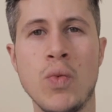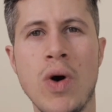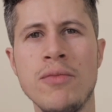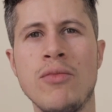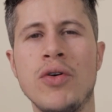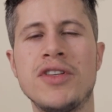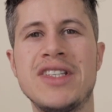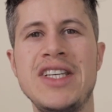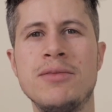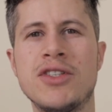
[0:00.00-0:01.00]
one mode
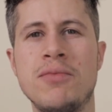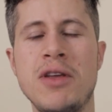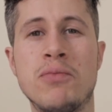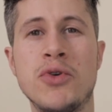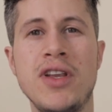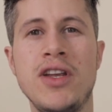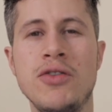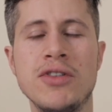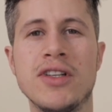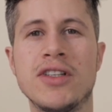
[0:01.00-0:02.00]
seems to be pretty
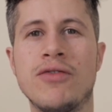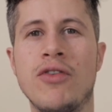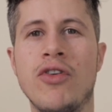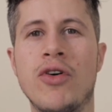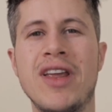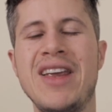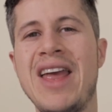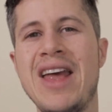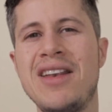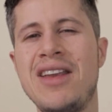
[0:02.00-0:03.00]
useless for vlogging
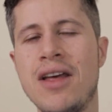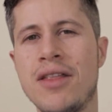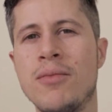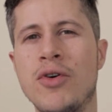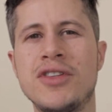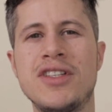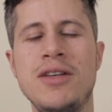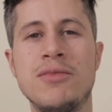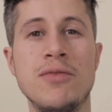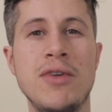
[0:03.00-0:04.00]
and the other mode
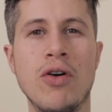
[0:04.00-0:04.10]
seems to be